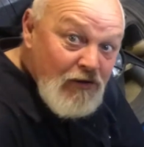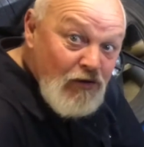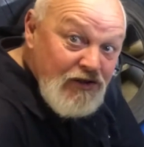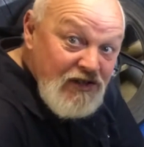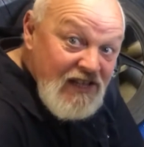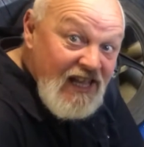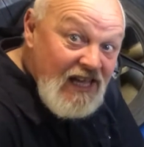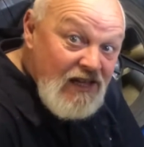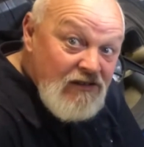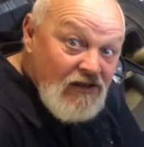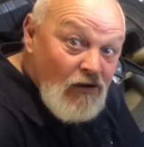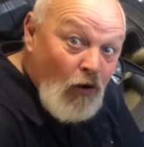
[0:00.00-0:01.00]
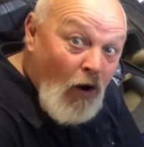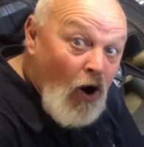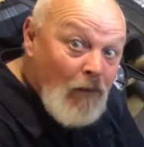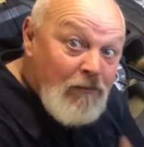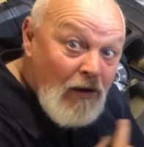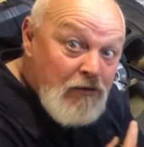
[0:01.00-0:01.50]
going to need, or
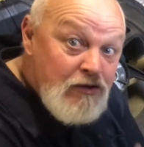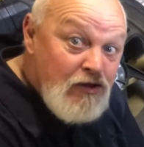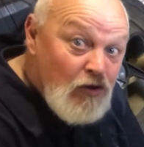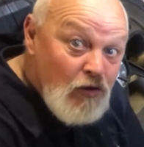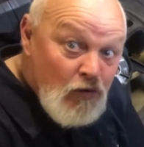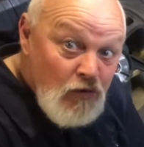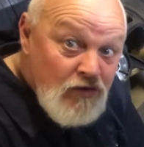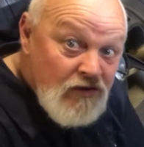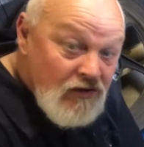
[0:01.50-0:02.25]
I'm going to use,